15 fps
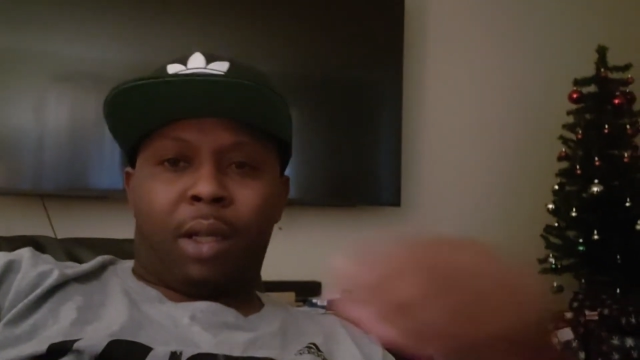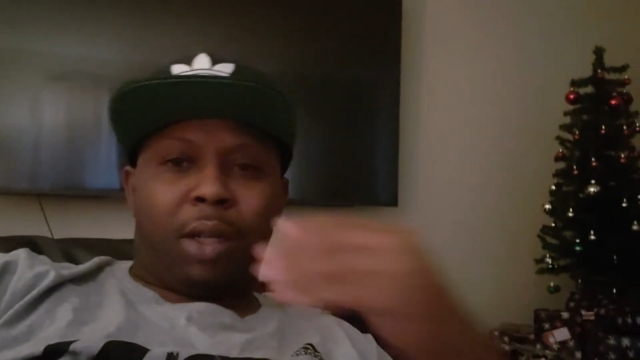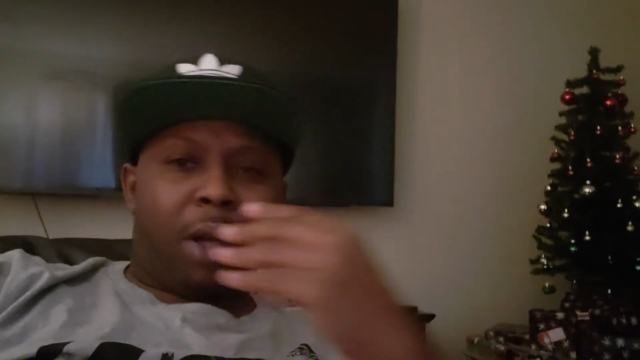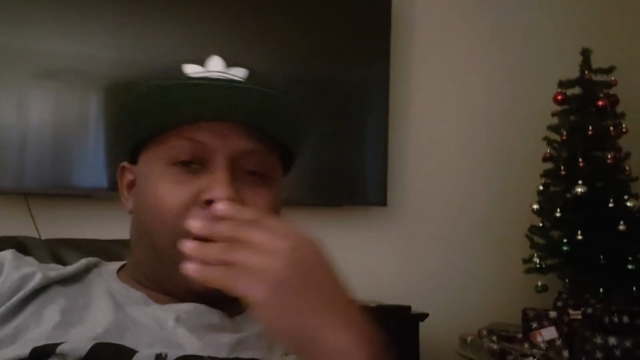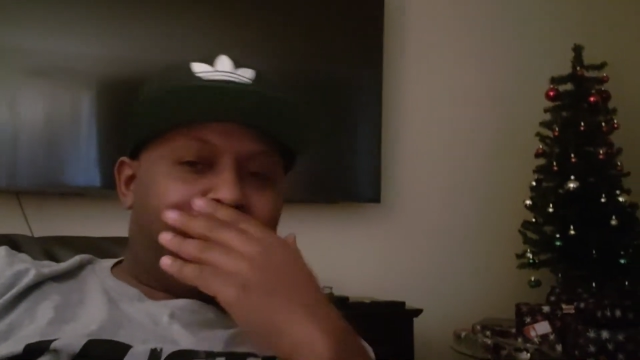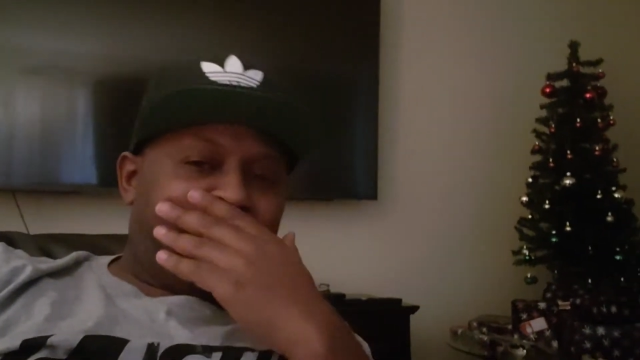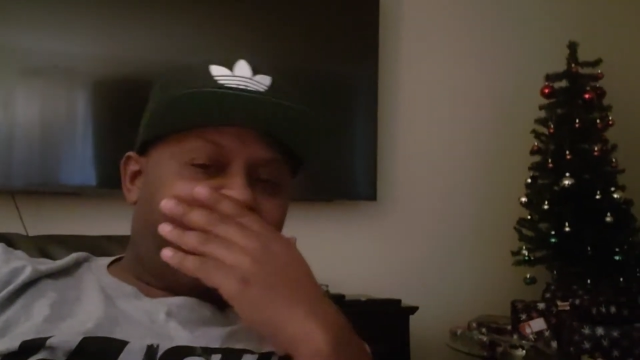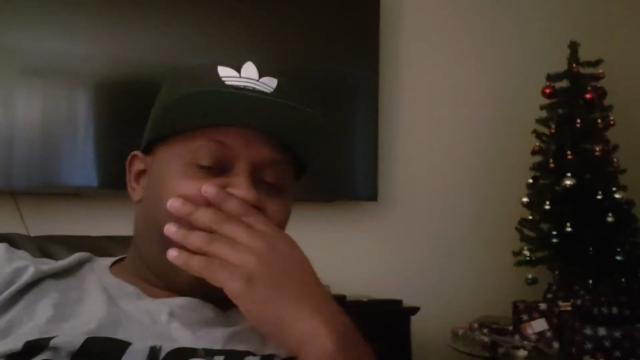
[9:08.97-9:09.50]

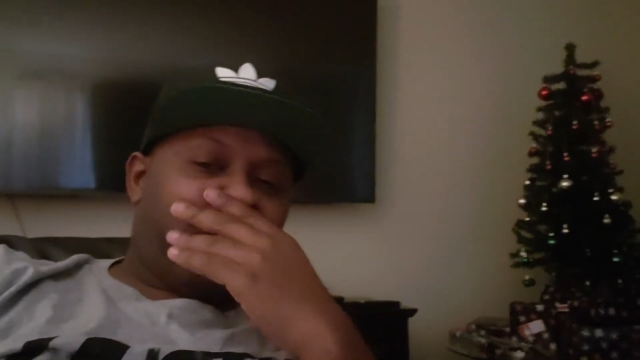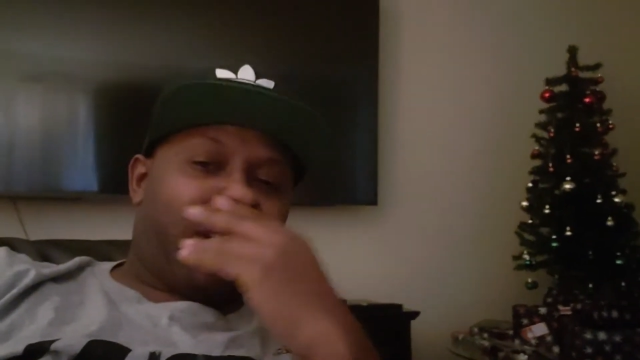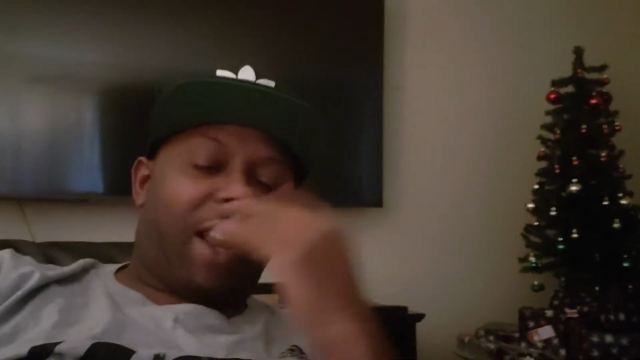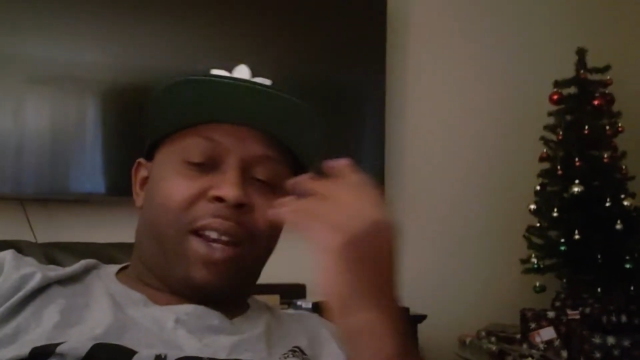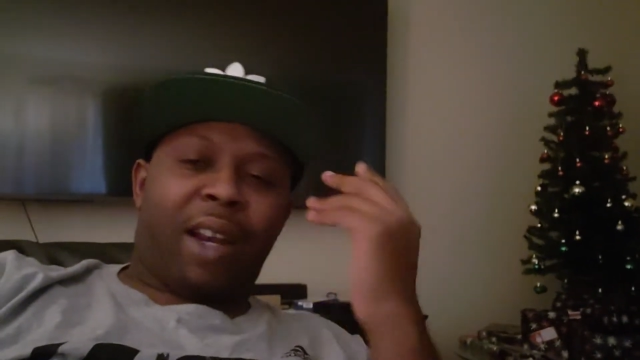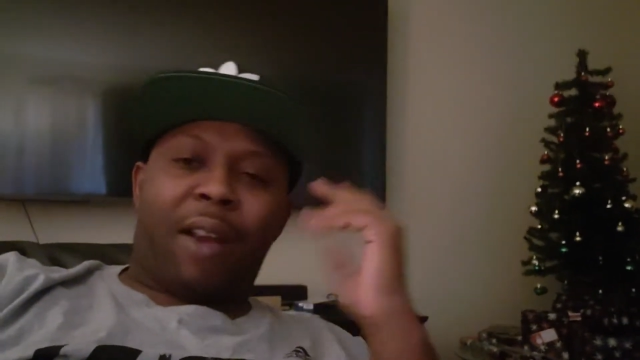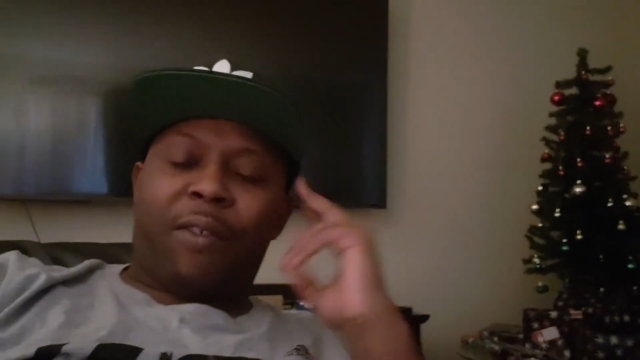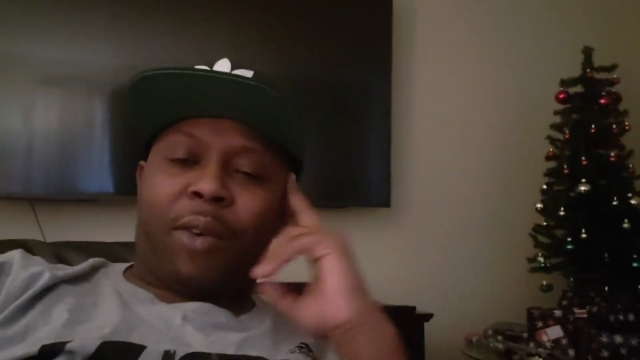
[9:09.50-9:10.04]
I never
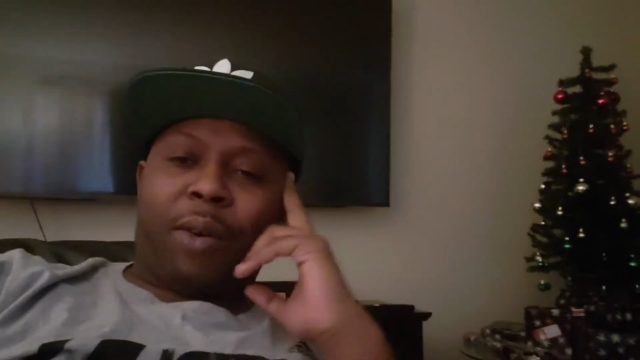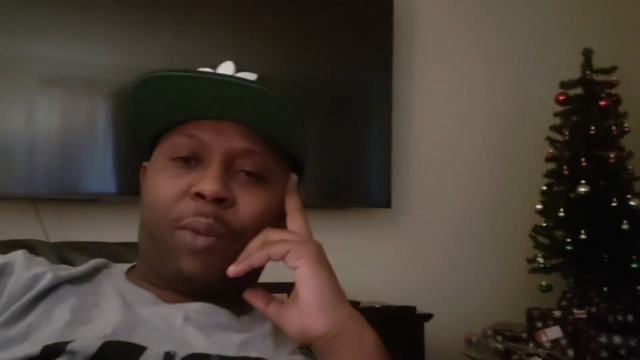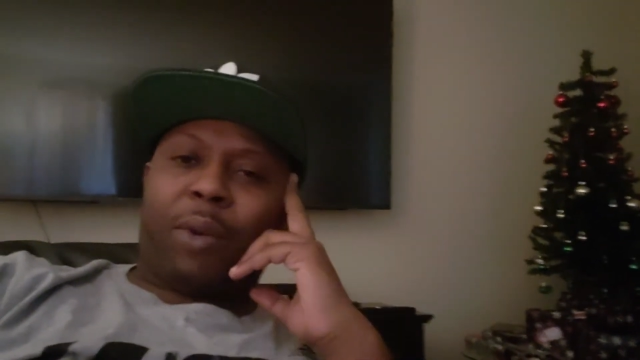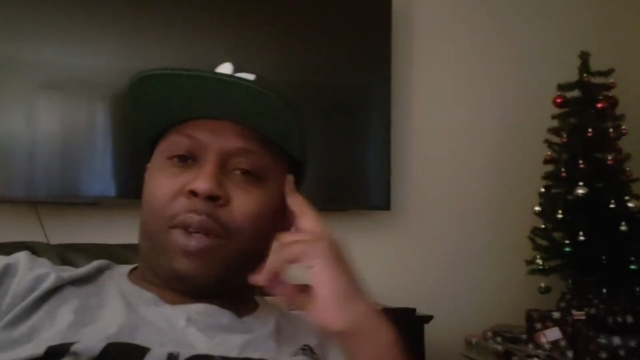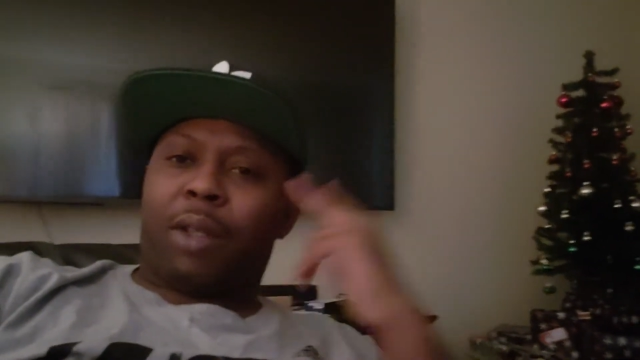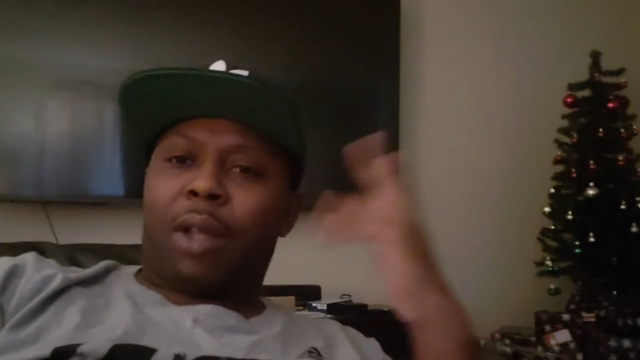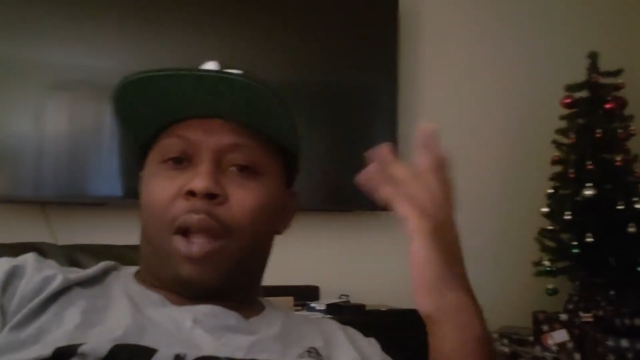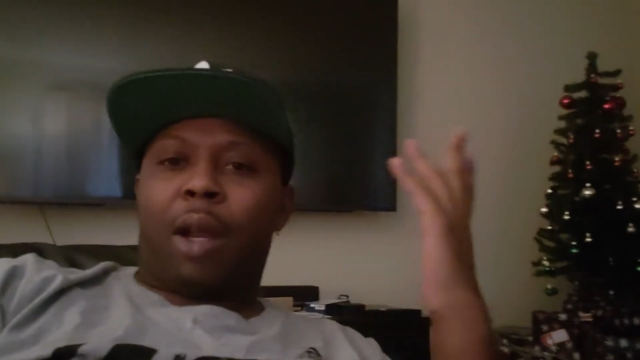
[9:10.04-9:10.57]

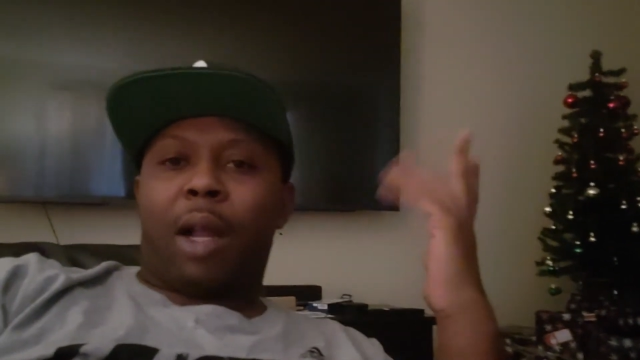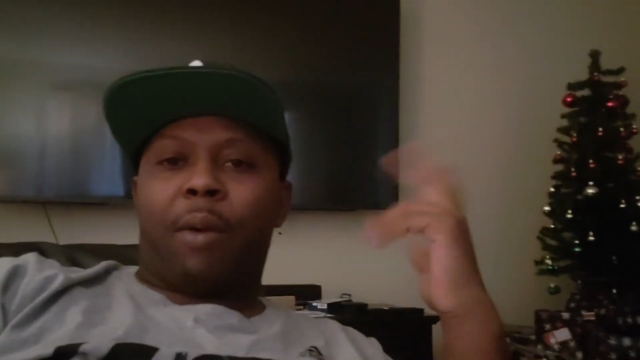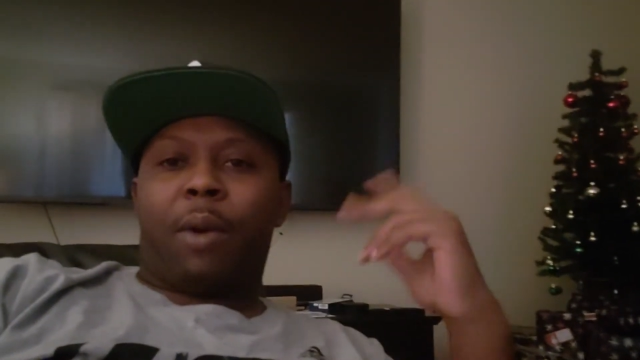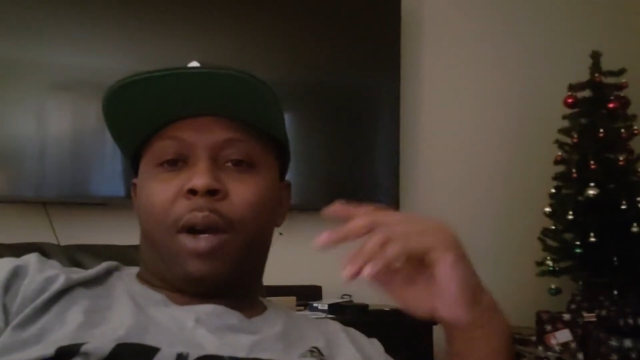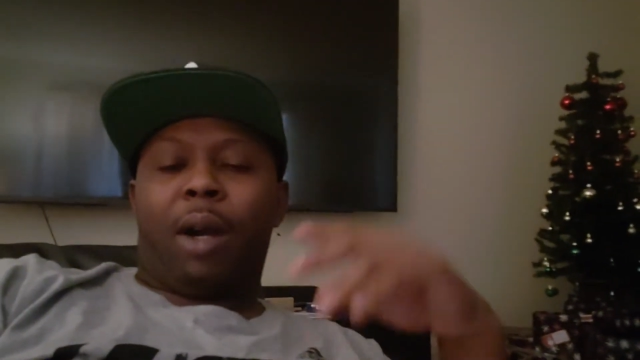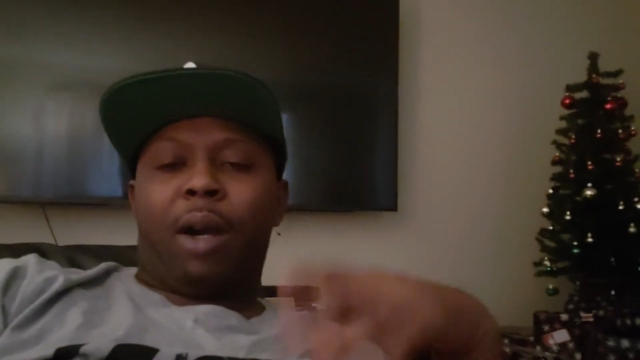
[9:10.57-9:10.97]
would have thought I would have